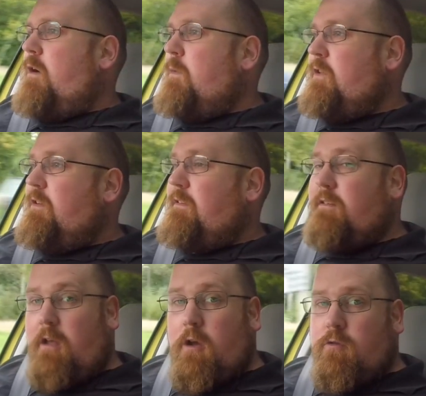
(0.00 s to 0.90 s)
which is a
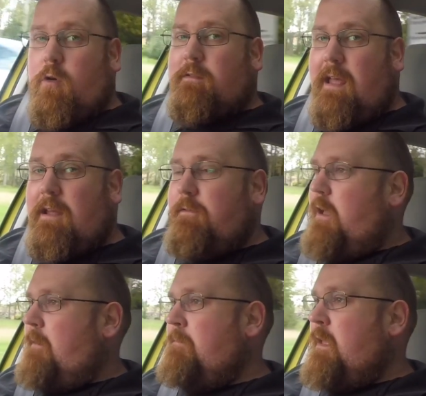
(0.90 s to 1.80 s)
Skoda
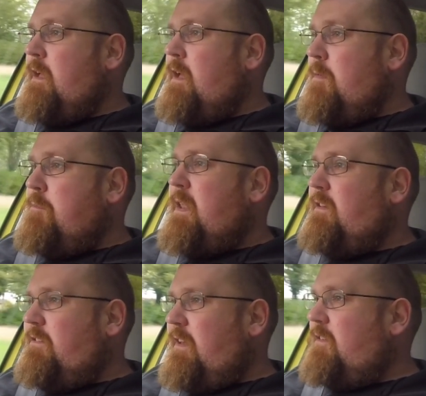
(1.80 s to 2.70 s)
Octavia, but
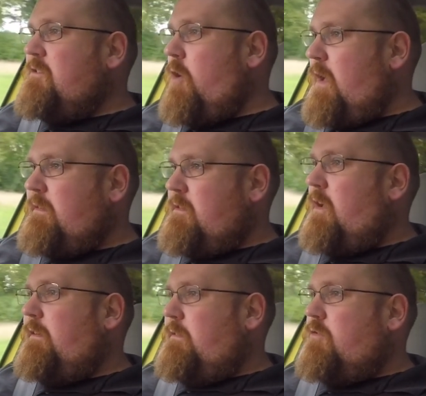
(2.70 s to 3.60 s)
it's just not as
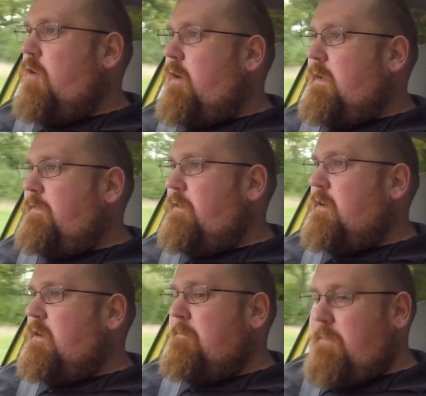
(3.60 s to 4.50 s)
nice to drive
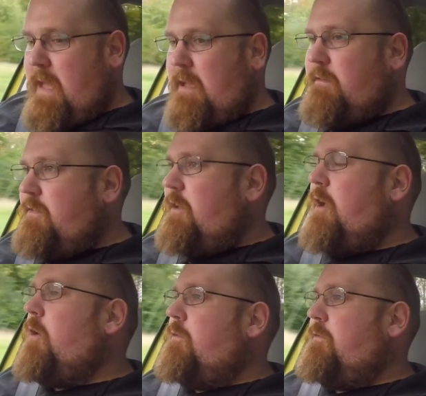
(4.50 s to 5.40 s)
as the
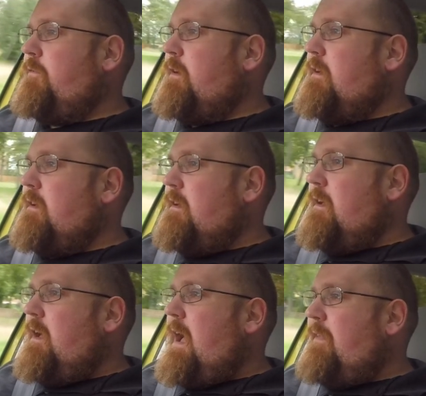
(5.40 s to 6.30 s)
Golf.
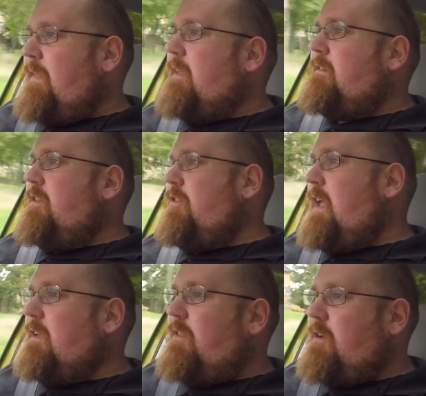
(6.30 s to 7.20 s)
And that's the
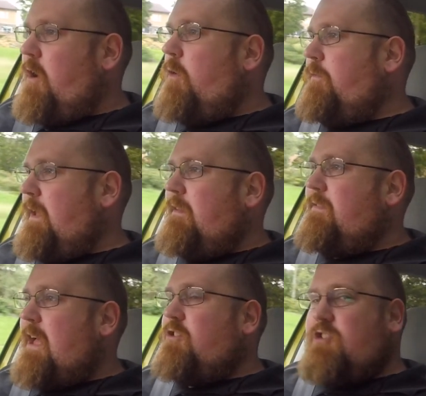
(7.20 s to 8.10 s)
thing, the Golf is
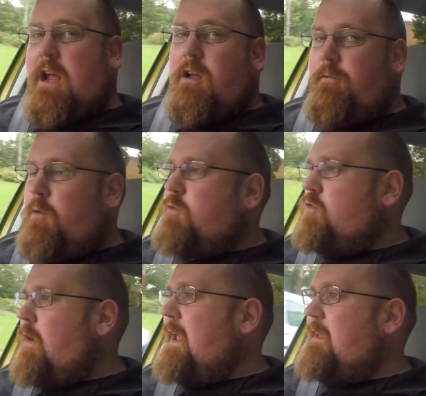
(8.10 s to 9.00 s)
that jack of all
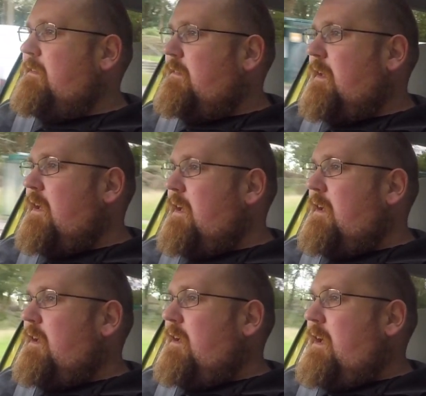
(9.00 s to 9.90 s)
trades,
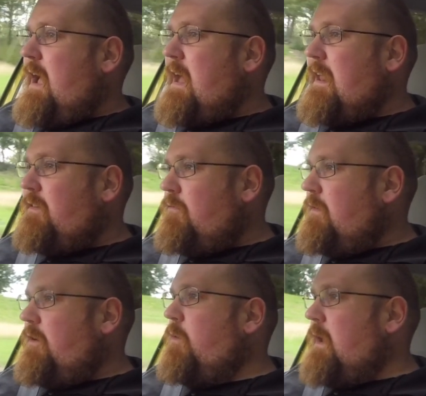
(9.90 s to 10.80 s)
and as a
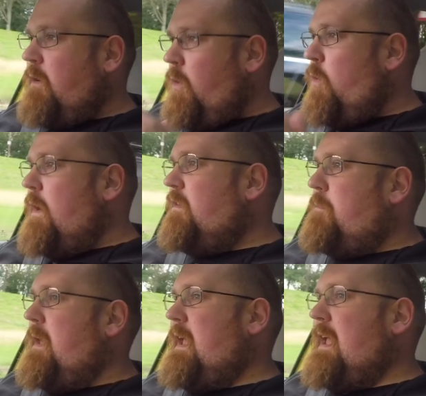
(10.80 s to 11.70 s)
result it'll always
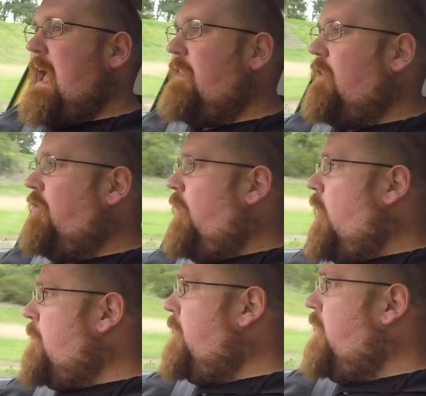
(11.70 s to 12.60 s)
be at the top